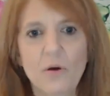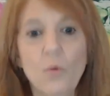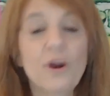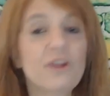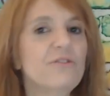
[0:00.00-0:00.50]

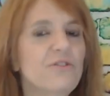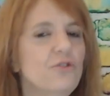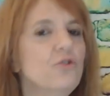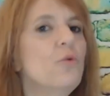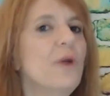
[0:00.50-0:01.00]
whereas
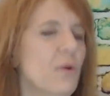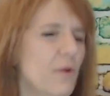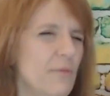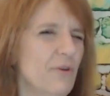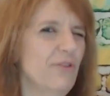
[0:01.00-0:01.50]

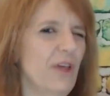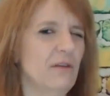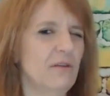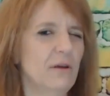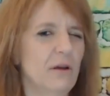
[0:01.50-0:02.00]

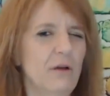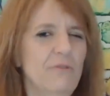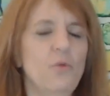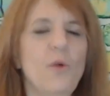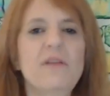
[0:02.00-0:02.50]
21%
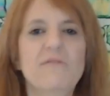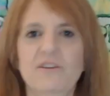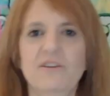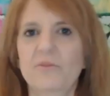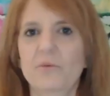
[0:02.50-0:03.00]
of the white
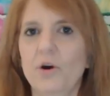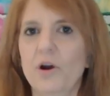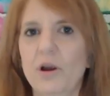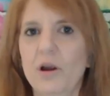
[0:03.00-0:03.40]
victims were.